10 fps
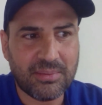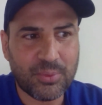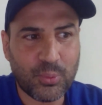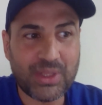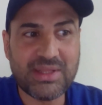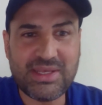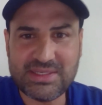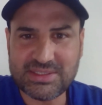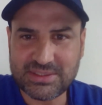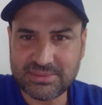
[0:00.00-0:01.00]
with
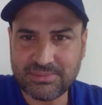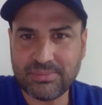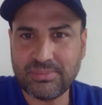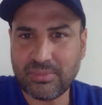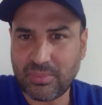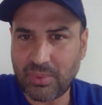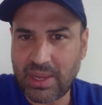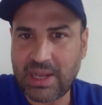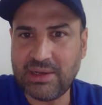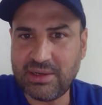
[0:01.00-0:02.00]
these
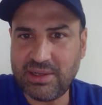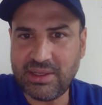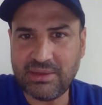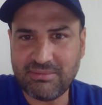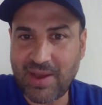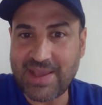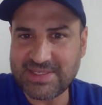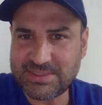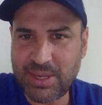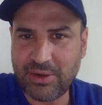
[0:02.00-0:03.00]
elderly,
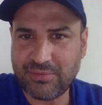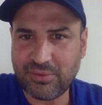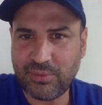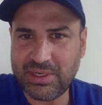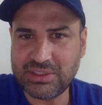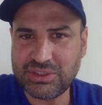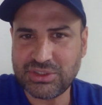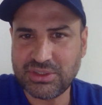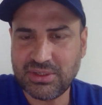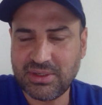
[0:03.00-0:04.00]
wise men of the village.
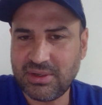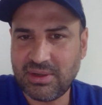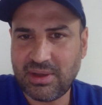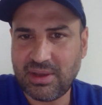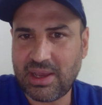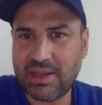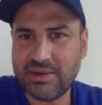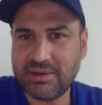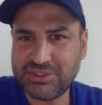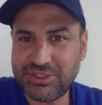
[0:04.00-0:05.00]

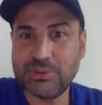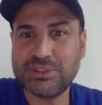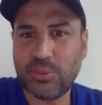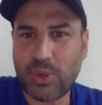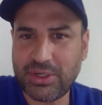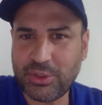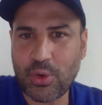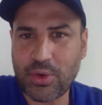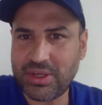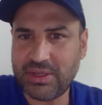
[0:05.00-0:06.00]
And she was the one
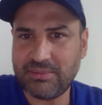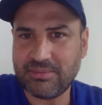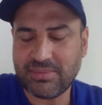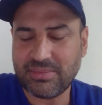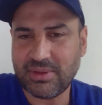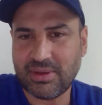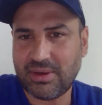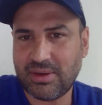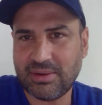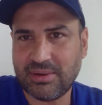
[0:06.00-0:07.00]
talking.
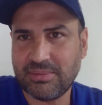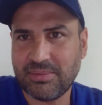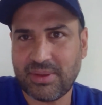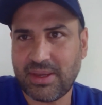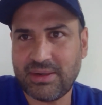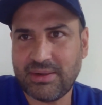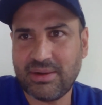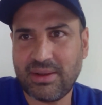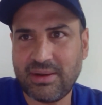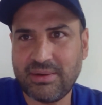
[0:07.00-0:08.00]
Uh, and
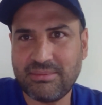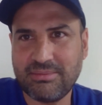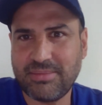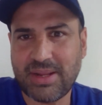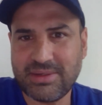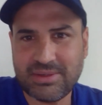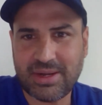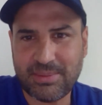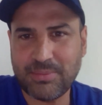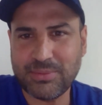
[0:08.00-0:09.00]
I
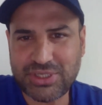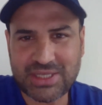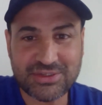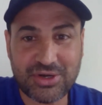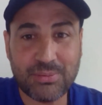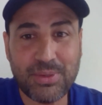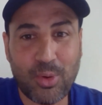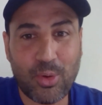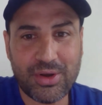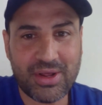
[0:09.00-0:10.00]
remember she has a rugby
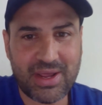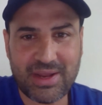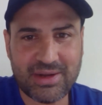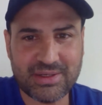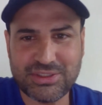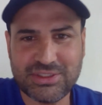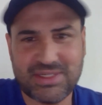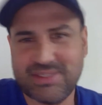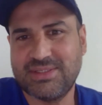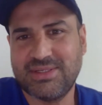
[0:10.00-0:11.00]
ball in her hand, and she
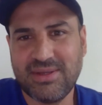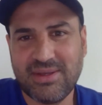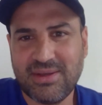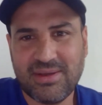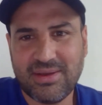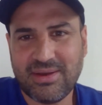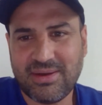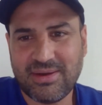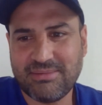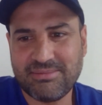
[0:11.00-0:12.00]
says,
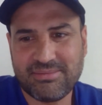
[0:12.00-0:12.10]
uh,